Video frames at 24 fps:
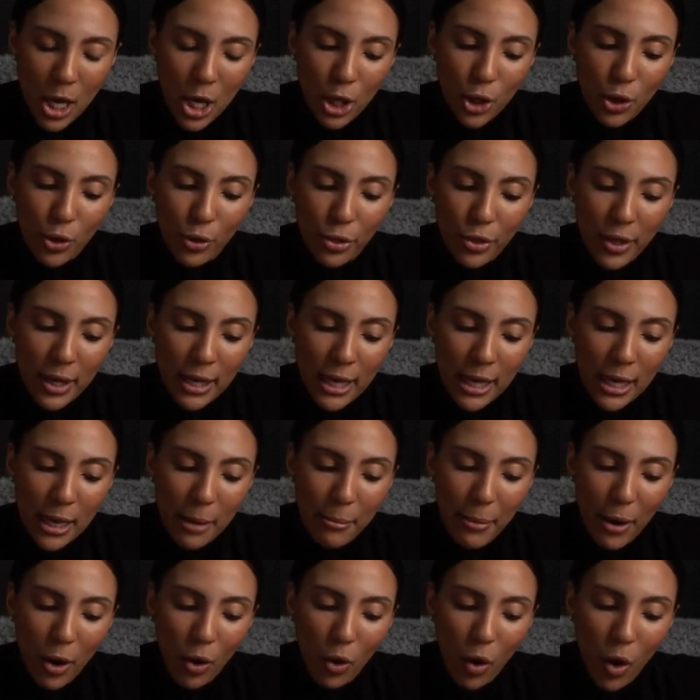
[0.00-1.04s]
You're thinking
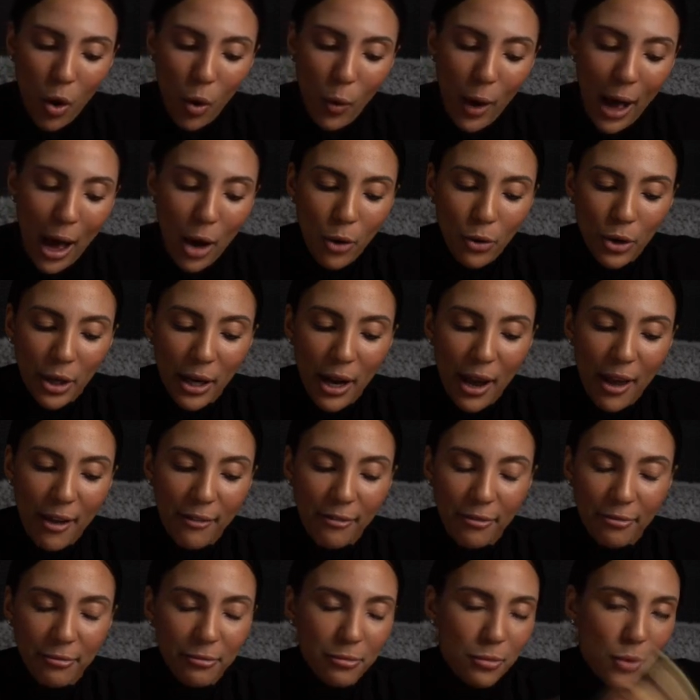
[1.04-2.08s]
about, oh, how could I
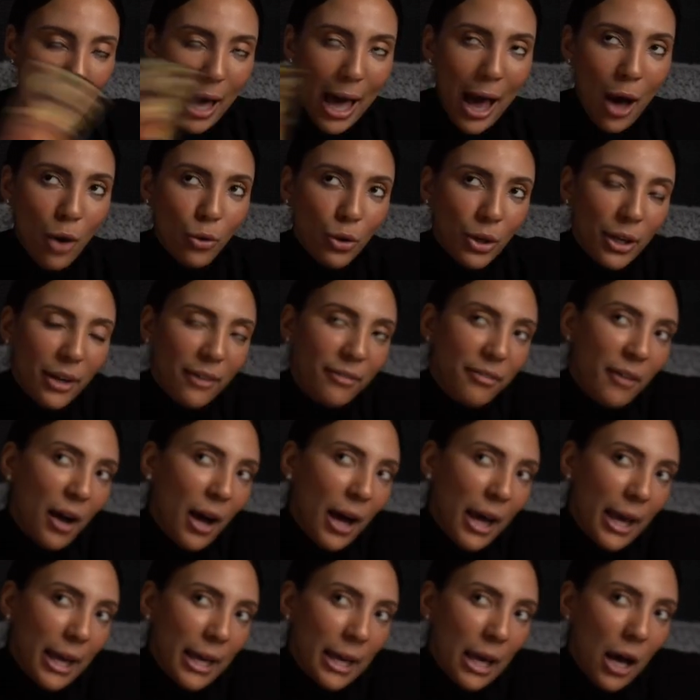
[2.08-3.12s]
have, how could have
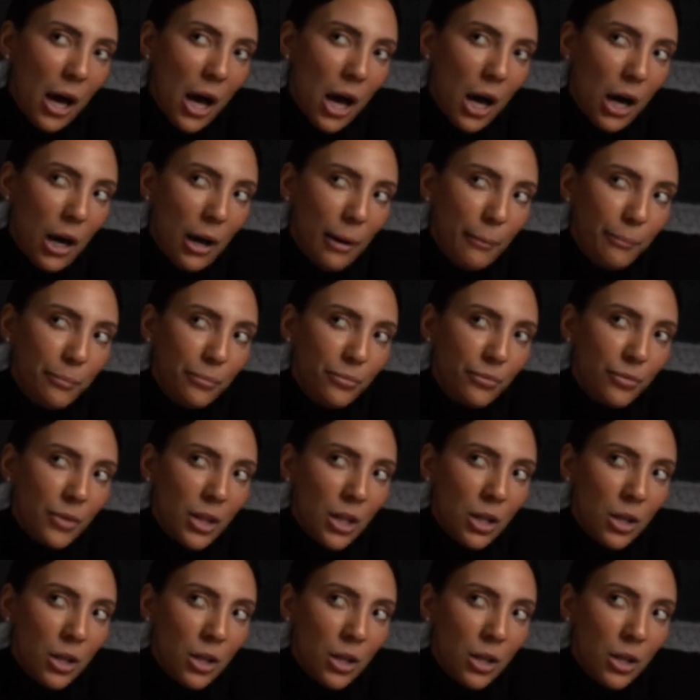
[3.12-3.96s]
I, um,